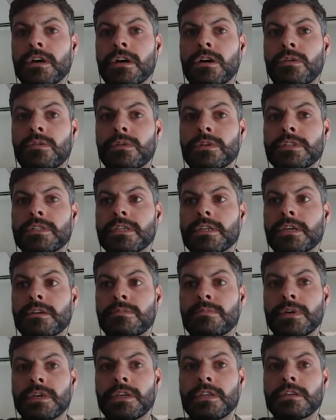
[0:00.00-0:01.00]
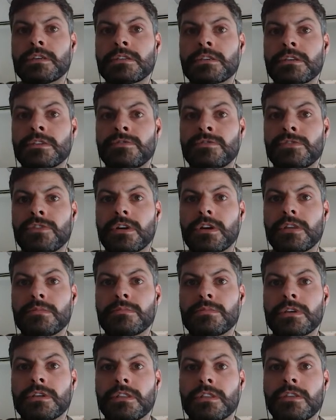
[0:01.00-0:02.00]
Once a commit is
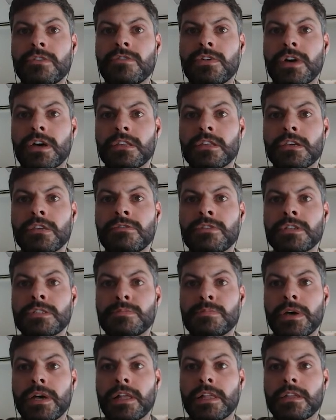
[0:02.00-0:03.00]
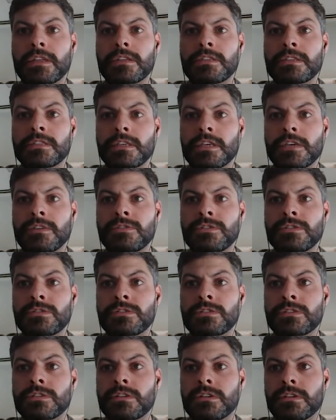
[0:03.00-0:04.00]
confirmed, the value of its ballot is safe to
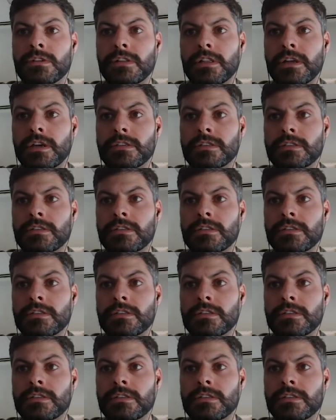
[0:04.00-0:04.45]
externalize